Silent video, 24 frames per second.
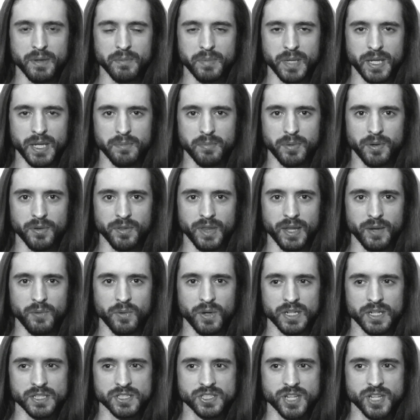people. They
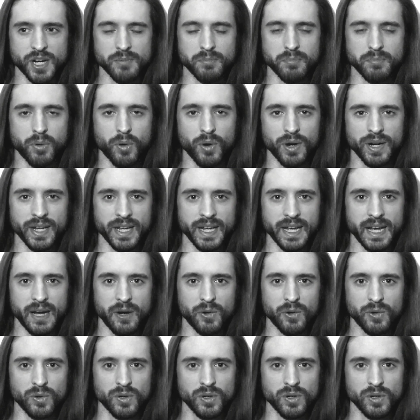want to start pointing
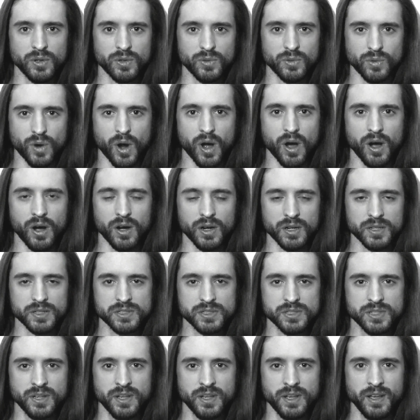out
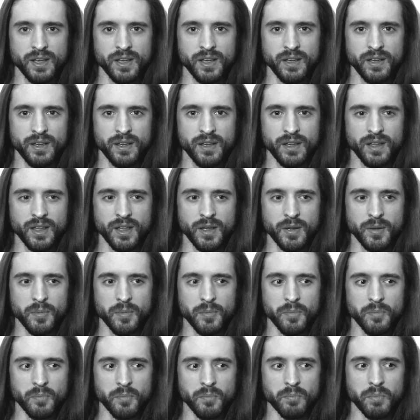wrongs.
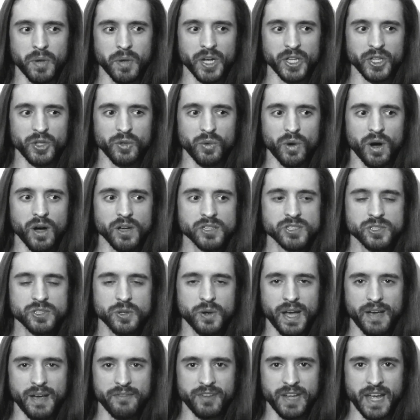But you also
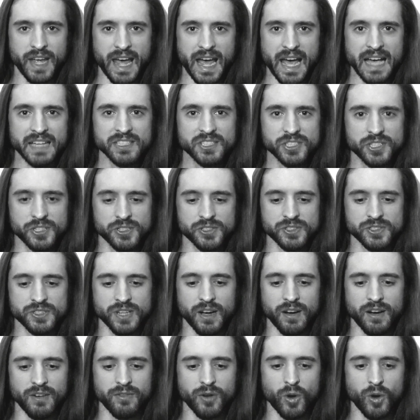have to ask
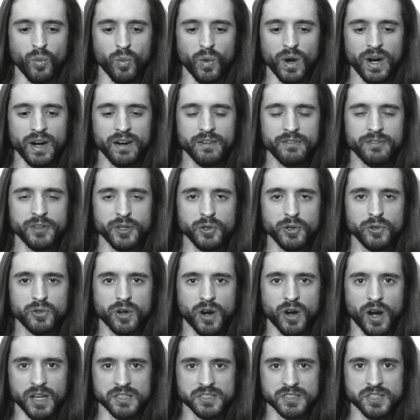yourself, where have you
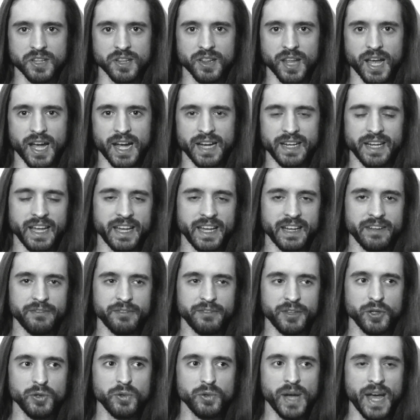crossed the line? And if
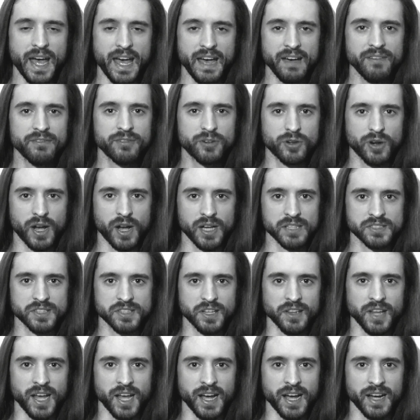you have crossed the
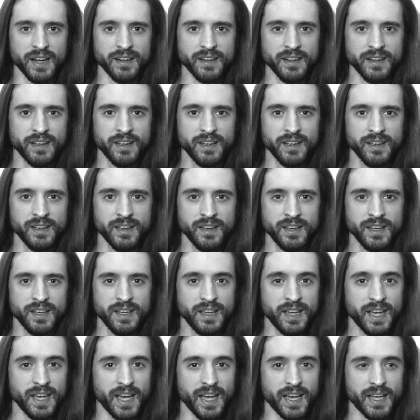line,
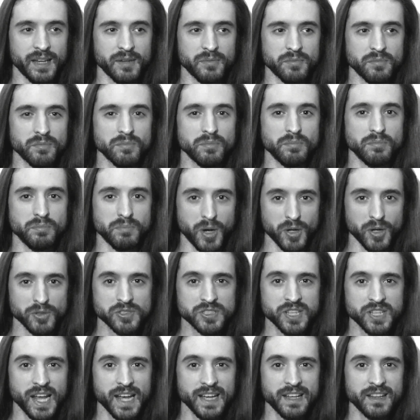and most
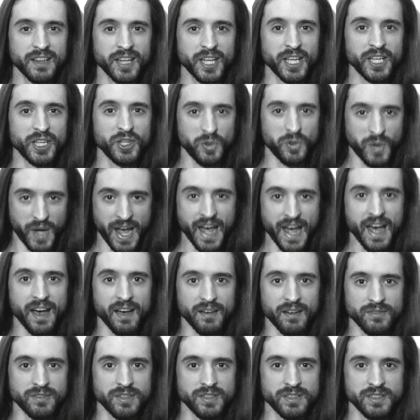likely you
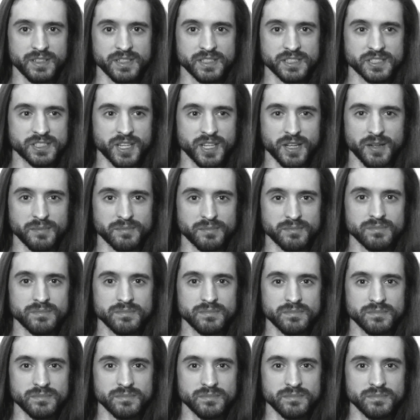have in some